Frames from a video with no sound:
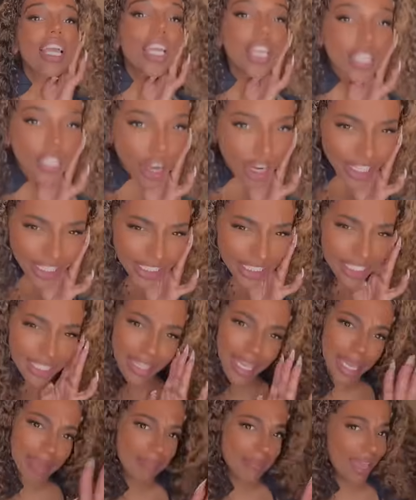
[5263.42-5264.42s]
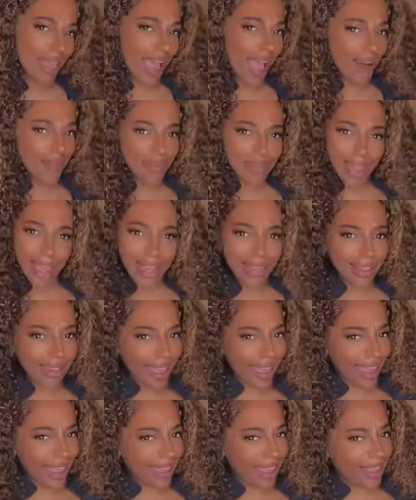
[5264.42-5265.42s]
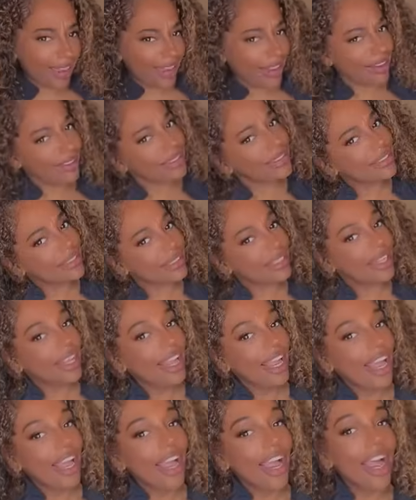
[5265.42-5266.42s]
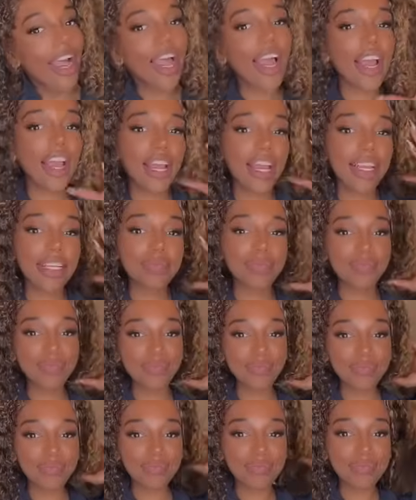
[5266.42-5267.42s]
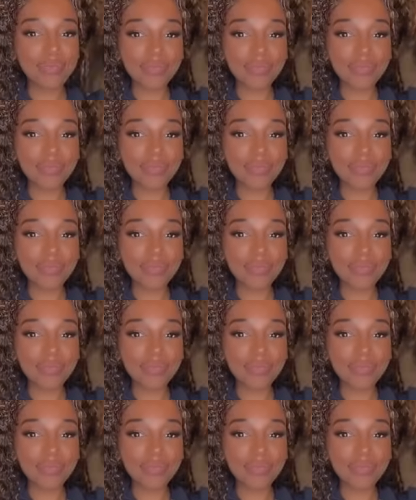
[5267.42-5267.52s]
you just leave me out like that. All right.